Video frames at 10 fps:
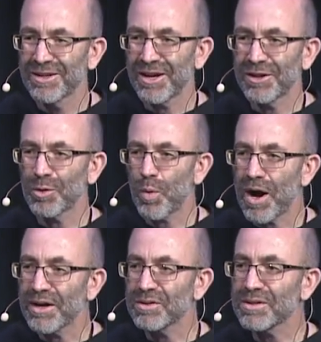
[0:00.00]
and the
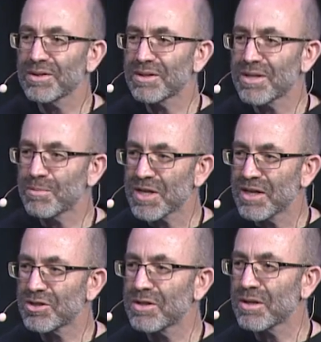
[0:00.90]
wiles and the
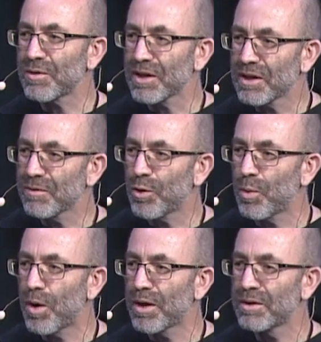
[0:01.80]
temptations of the evil
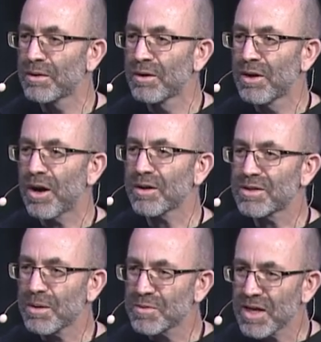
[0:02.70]
one are
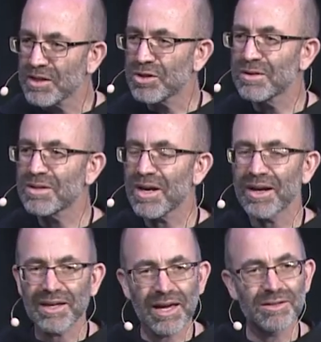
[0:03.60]
temptations
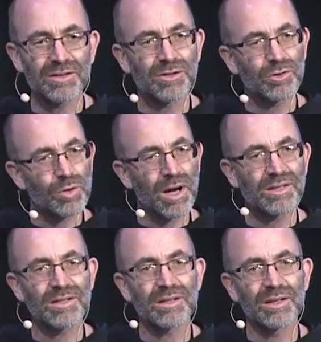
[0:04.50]
against
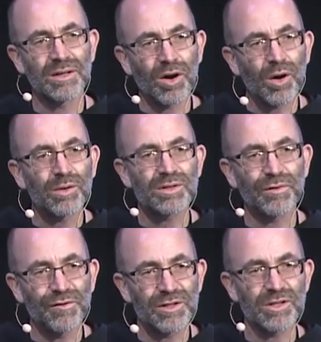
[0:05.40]
trust in the
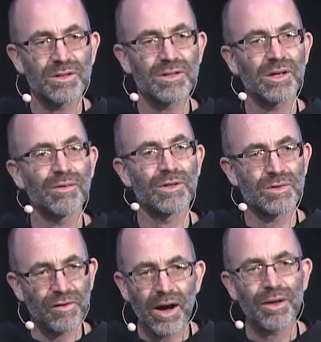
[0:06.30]
all-sufficiency of his
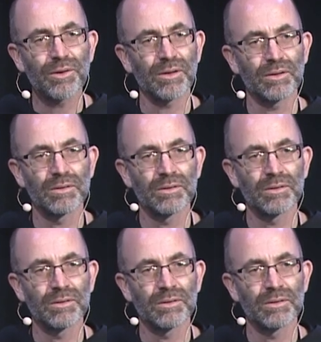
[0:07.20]
Father.